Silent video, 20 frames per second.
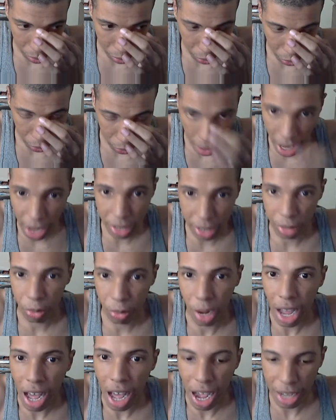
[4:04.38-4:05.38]
rise
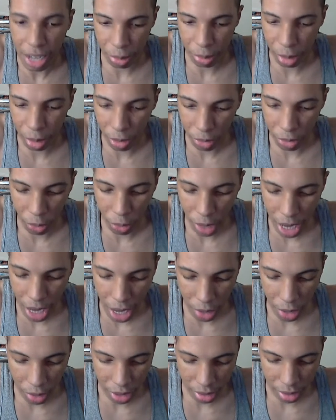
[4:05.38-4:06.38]
above the
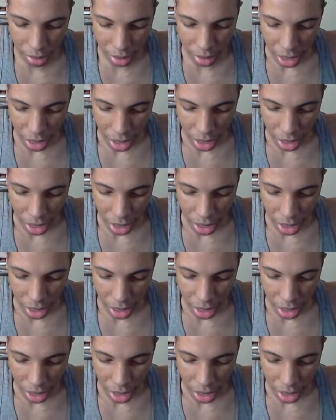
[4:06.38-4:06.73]
ground, and